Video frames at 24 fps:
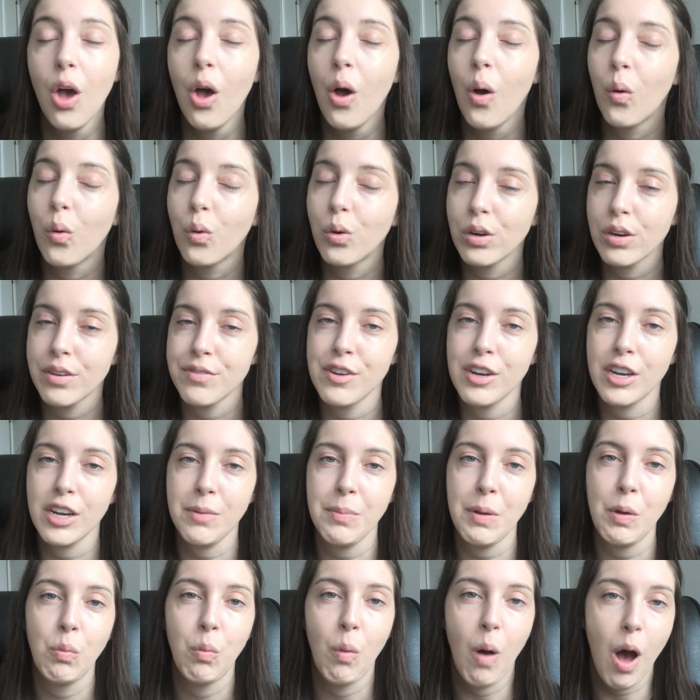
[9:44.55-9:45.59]
or if you're going
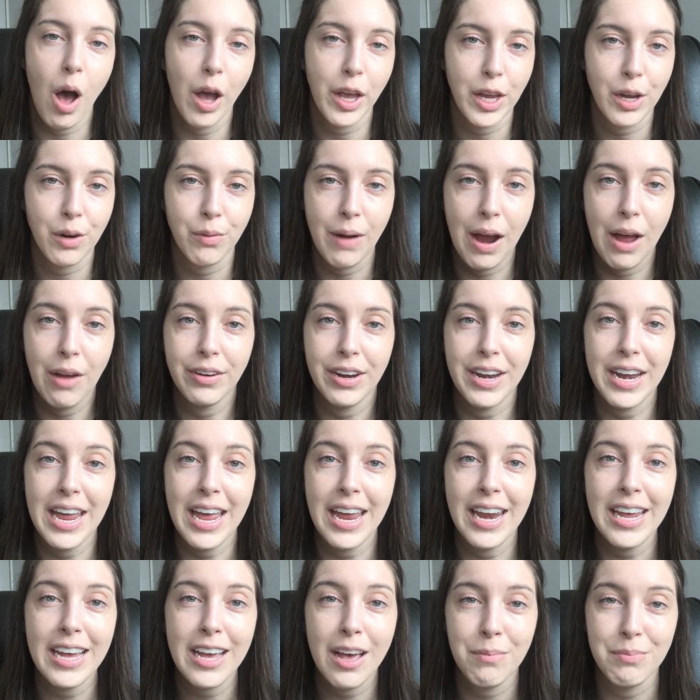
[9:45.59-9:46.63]
to be walking around and
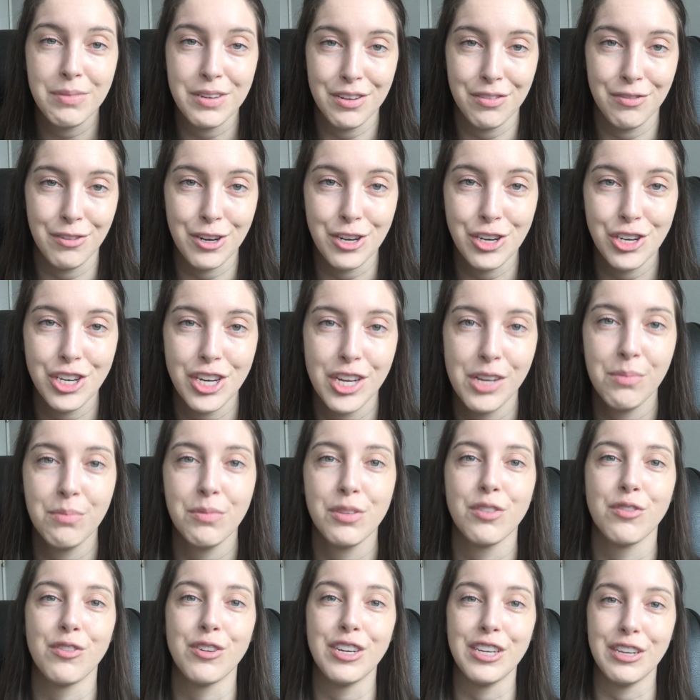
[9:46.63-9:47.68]
hitting up different
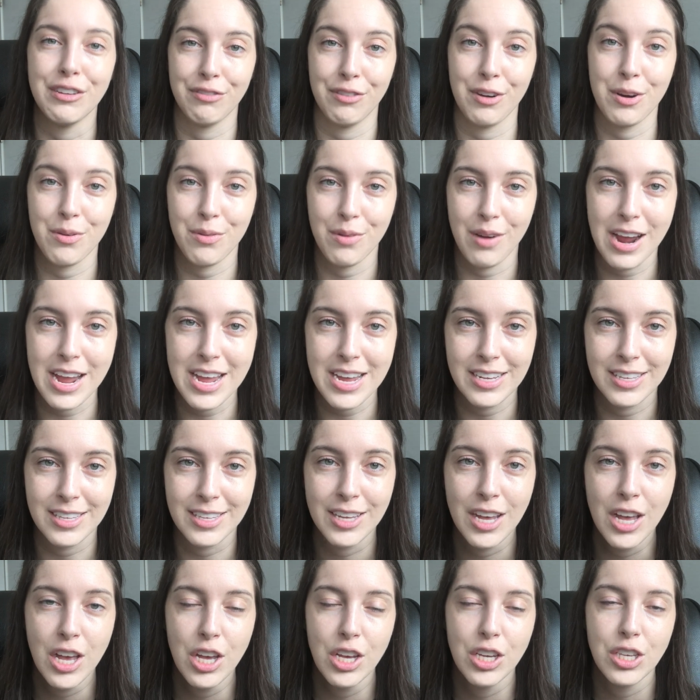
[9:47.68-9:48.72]
gyms for different raids.
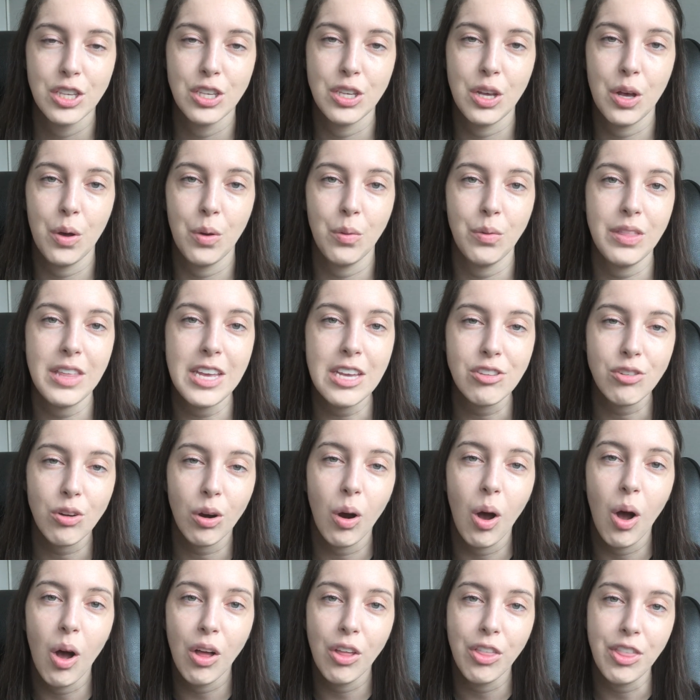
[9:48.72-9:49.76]
So these are
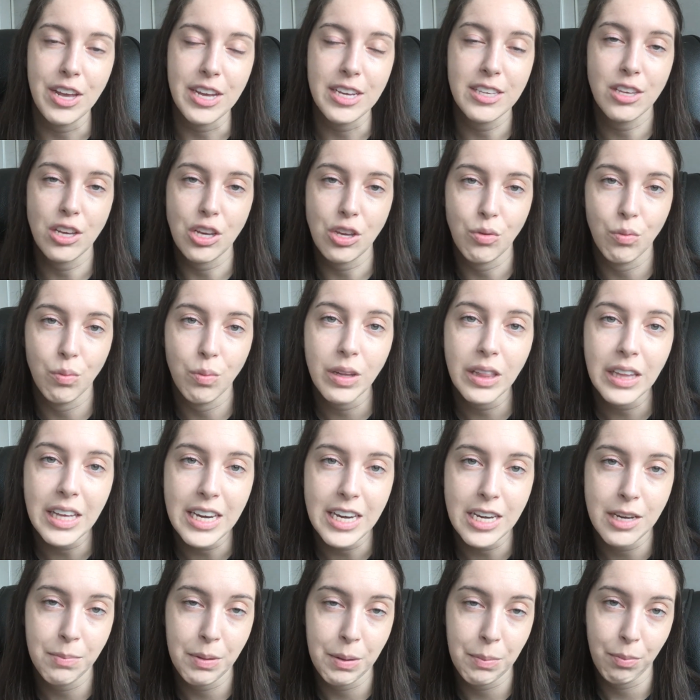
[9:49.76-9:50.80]
all things that you really
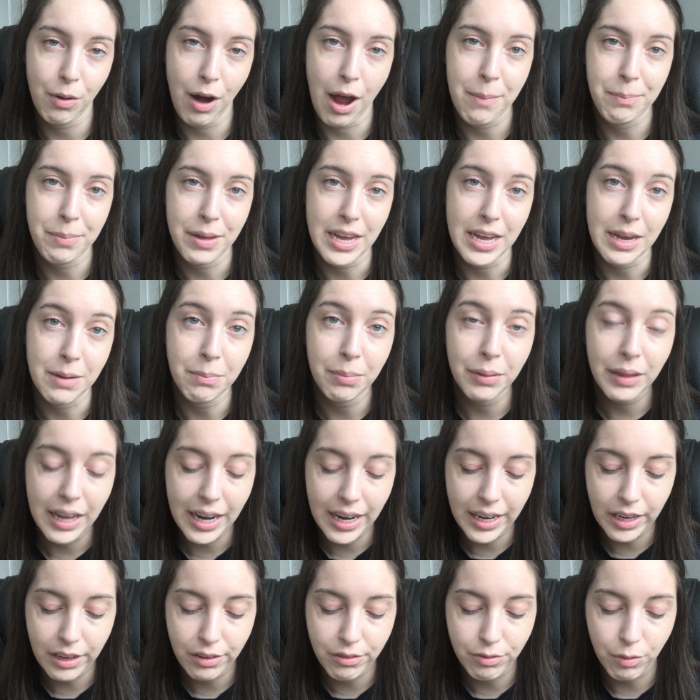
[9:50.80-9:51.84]
need to be prepping and
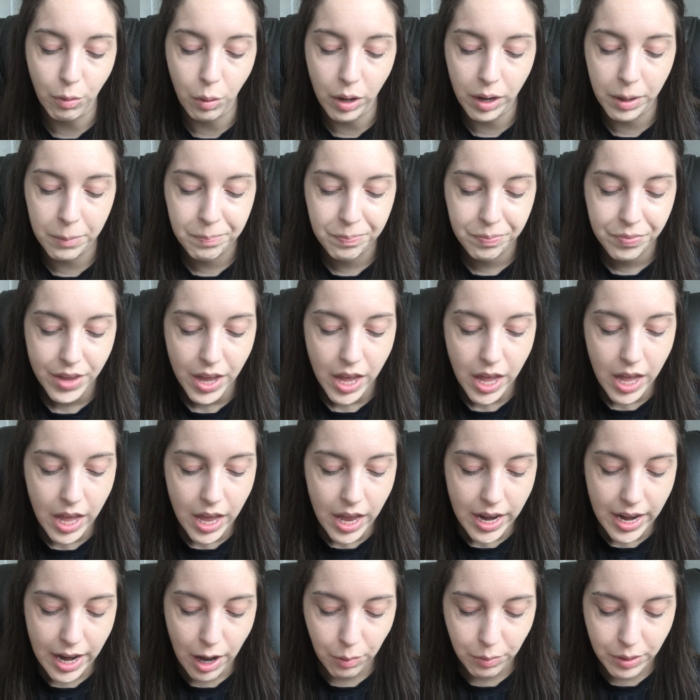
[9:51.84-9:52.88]
planning for.
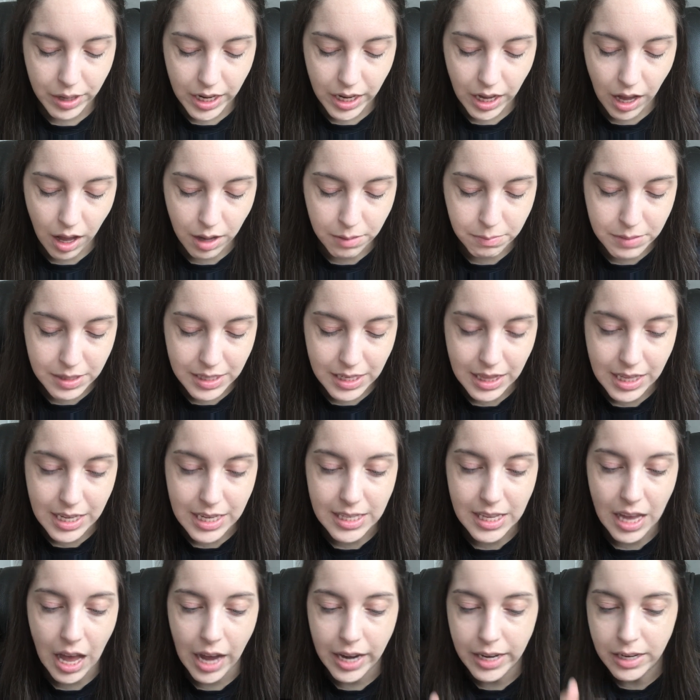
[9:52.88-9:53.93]
Now, when it comes to
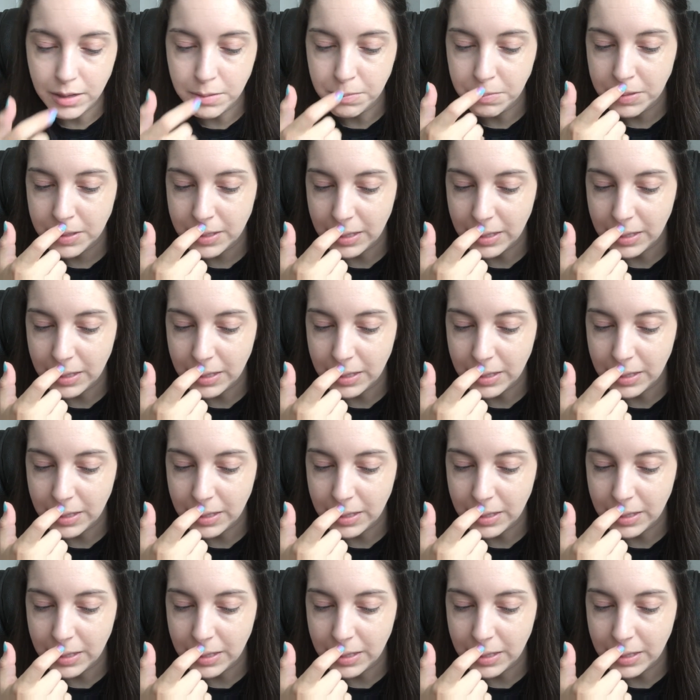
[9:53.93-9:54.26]
these items,